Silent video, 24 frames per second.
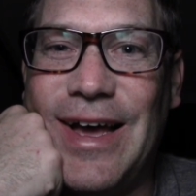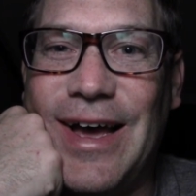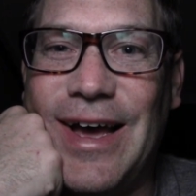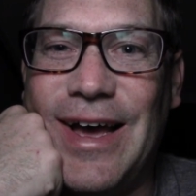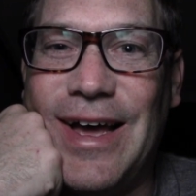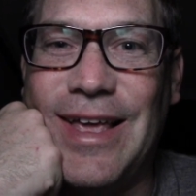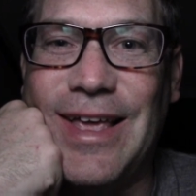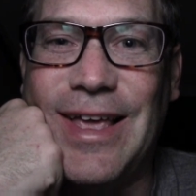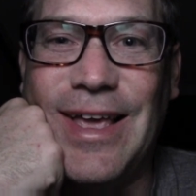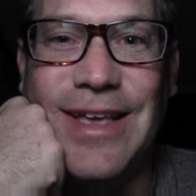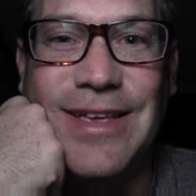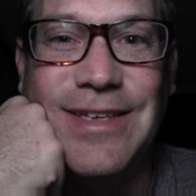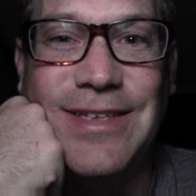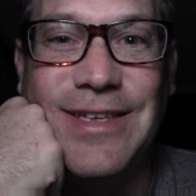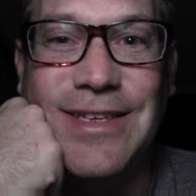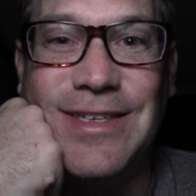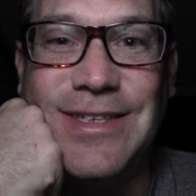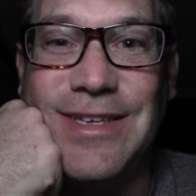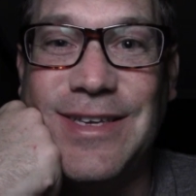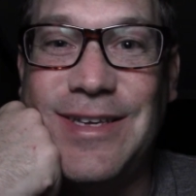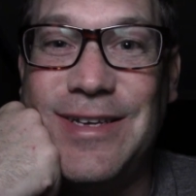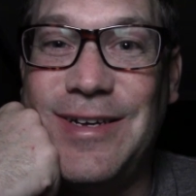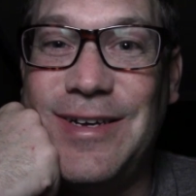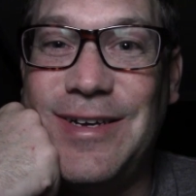I guess
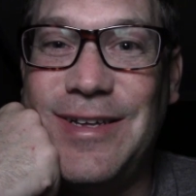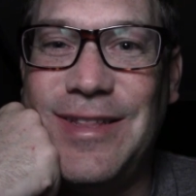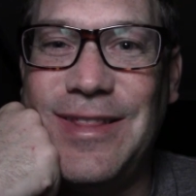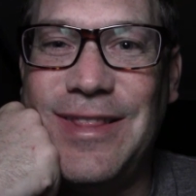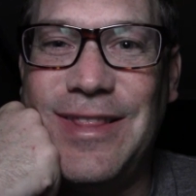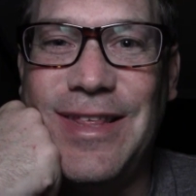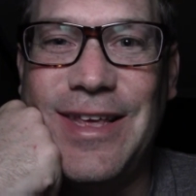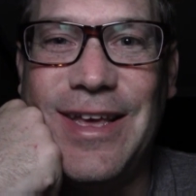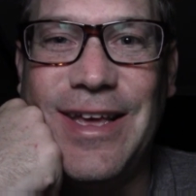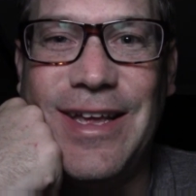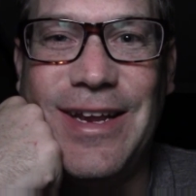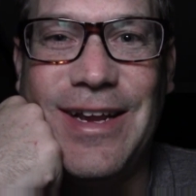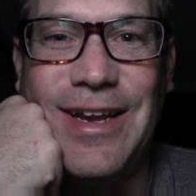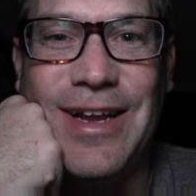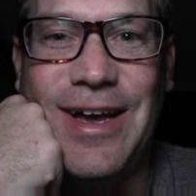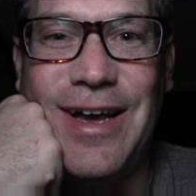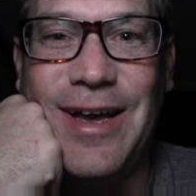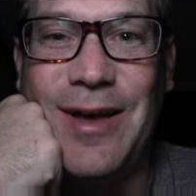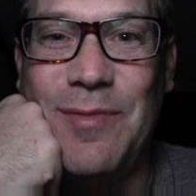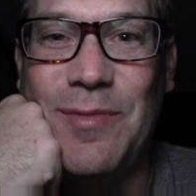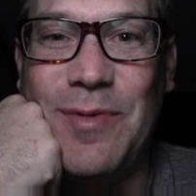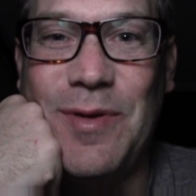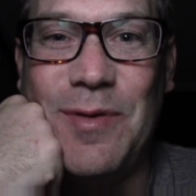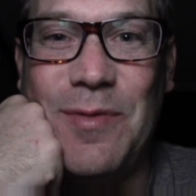it's good that
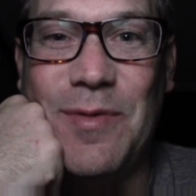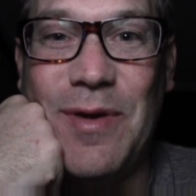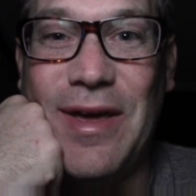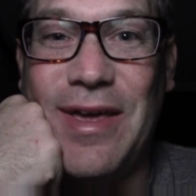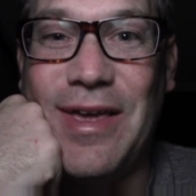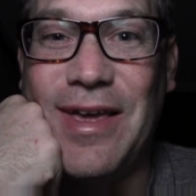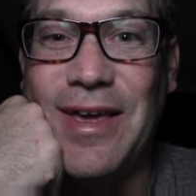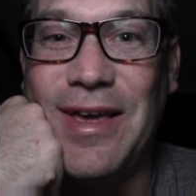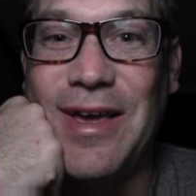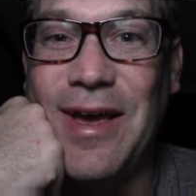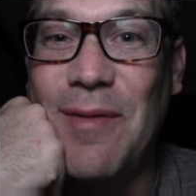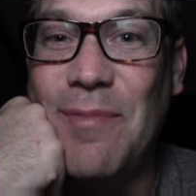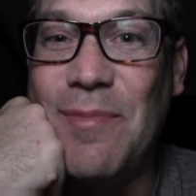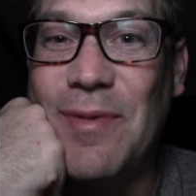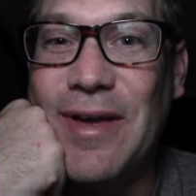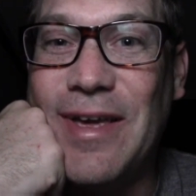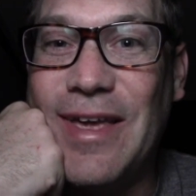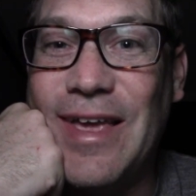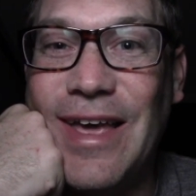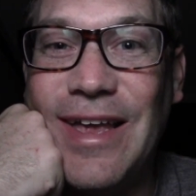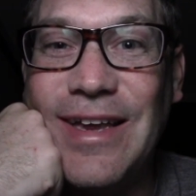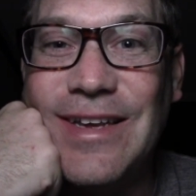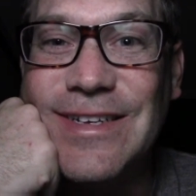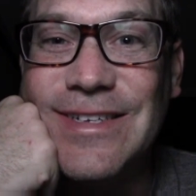I'll be waking up
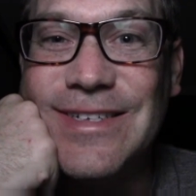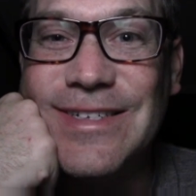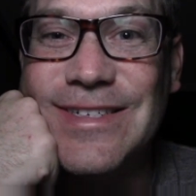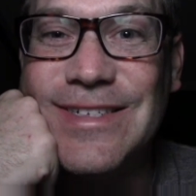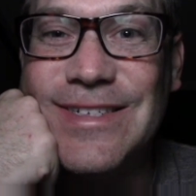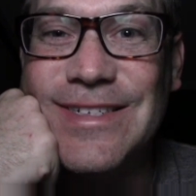again.